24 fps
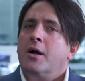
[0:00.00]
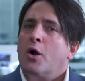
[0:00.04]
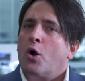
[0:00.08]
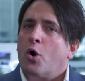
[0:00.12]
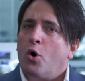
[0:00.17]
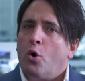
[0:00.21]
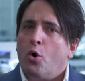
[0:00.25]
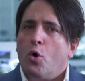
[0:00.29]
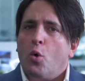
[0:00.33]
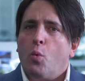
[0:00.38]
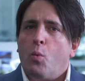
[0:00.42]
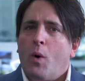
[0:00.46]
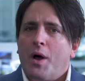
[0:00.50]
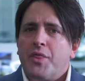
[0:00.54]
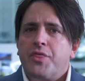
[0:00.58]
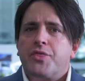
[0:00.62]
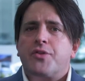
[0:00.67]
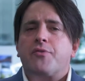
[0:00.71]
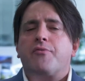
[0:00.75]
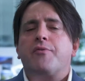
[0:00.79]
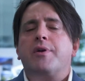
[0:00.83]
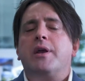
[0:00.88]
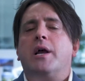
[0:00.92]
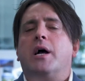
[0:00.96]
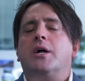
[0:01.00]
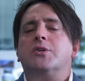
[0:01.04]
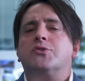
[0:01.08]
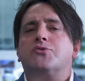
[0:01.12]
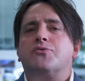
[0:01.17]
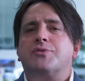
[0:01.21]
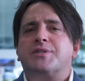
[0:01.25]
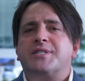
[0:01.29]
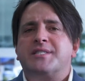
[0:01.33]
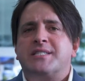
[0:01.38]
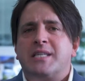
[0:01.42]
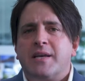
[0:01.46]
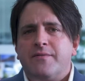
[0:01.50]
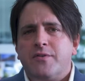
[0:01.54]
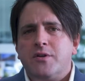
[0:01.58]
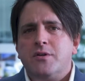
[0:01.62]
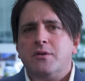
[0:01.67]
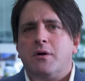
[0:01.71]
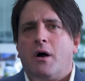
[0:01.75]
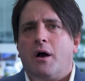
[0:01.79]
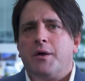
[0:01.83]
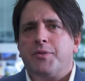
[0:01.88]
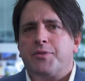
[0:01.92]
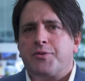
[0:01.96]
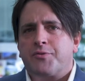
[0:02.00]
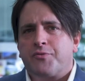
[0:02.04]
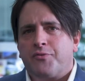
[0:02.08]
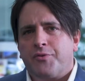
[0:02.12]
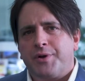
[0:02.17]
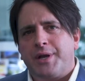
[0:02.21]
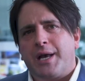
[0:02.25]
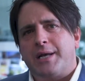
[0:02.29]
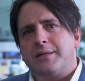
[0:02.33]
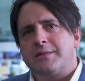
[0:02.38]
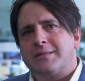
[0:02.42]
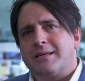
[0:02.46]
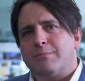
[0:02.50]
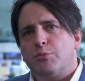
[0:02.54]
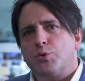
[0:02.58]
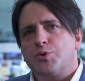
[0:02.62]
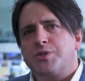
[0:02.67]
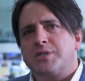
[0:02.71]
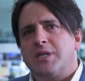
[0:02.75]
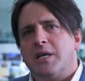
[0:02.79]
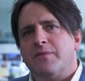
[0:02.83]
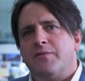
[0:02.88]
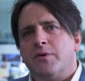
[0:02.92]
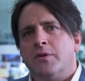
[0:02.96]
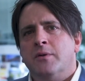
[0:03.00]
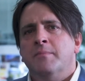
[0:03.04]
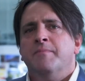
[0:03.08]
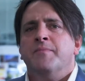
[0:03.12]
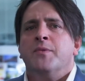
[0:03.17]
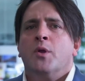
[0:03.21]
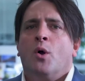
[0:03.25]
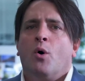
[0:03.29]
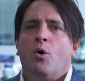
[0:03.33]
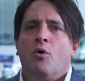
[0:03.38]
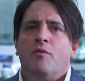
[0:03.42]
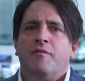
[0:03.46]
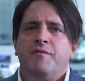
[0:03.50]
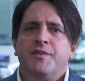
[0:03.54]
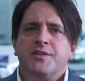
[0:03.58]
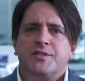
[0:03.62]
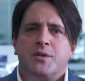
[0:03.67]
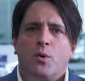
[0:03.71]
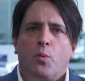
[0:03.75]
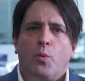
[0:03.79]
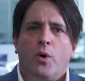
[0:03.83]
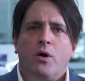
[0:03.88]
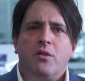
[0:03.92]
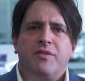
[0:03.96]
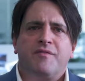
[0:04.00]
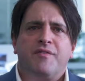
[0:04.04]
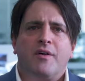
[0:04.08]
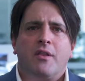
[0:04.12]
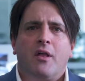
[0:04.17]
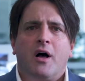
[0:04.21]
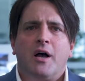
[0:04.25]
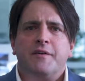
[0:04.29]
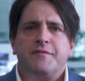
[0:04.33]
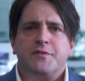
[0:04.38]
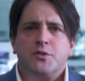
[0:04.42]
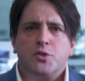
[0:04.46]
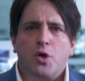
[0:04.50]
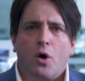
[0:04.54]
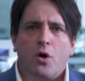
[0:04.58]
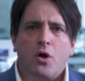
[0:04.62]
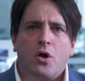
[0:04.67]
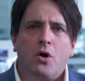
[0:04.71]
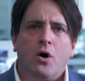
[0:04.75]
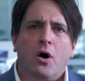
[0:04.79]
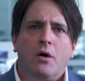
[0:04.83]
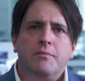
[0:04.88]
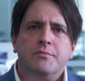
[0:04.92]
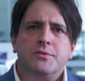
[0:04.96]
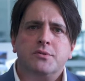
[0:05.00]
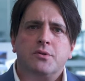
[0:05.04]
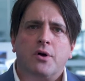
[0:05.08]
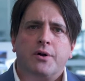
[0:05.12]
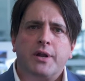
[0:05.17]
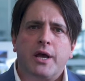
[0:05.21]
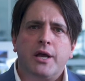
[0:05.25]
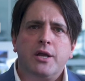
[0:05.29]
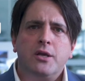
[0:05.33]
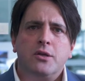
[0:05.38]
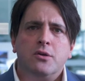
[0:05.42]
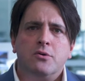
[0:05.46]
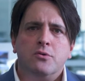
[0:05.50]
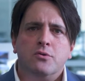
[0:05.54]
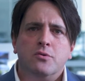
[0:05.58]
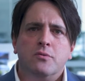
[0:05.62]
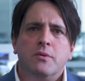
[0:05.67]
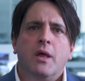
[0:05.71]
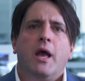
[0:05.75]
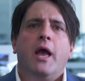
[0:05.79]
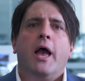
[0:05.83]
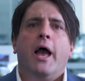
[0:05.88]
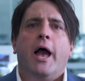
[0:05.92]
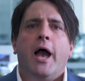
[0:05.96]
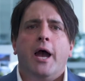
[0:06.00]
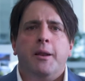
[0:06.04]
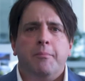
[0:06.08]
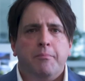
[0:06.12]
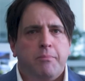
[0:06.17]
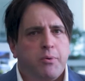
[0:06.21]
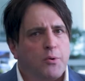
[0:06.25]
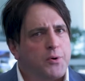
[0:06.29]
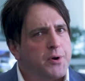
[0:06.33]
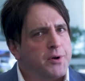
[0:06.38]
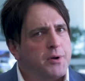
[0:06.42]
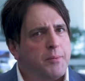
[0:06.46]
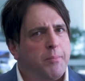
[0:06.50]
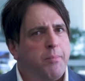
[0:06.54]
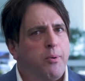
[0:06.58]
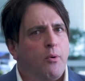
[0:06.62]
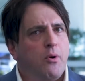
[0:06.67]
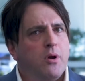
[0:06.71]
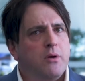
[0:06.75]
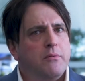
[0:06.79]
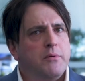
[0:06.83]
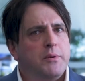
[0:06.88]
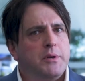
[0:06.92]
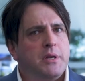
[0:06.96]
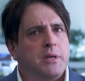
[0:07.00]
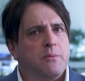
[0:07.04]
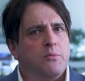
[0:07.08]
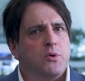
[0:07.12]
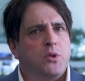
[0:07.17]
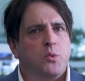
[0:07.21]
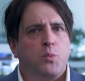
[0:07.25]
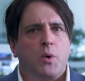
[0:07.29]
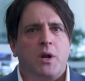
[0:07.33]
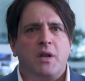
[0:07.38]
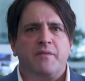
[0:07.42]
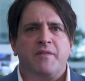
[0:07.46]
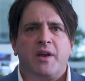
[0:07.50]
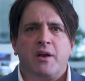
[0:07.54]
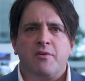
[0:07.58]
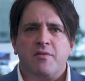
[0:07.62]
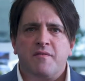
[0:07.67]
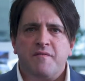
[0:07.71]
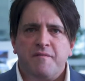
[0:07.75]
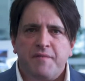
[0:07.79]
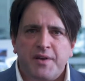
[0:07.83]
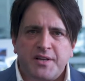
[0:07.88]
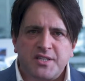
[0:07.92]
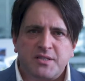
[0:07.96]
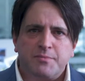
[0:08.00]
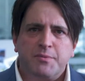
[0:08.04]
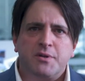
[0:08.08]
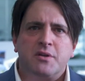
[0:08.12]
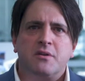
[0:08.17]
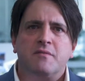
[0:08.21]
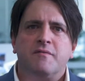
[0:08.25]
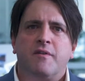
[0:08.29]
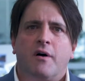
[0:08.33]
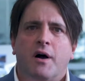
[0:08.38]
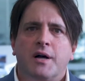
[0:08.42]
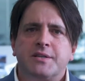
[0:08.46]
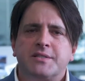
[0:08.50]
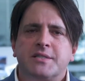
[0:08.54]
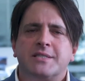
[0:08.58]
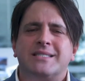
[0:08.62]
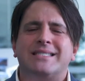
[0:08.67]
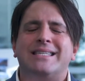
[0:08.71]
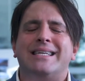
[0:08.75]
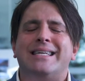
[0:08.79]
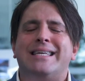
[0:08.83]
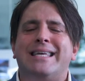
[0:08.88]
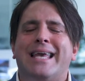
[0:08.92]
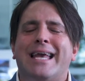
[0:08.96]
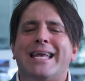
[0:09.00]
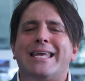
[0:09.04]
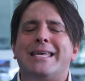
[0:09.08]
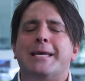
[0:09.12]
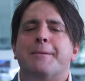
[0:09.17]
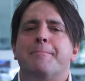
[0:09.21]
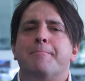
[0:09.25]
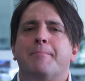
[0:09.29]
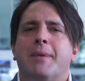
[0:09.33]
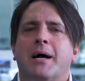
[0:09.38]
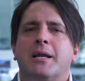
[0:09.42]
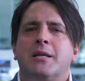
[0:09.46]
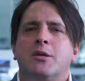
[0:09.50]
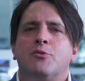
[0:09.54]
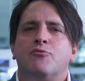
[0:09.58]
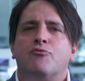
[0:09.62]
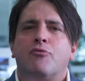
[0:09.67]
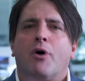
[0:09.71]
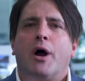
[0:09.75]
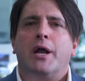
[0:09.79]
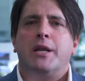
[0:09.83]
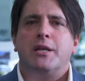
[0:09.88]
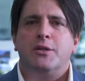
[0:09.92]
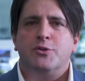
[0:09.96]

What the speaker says: Call 1300 793 877 or visit wealthforlife.com.au and book an appointment in with one of our investment advisors to get your money right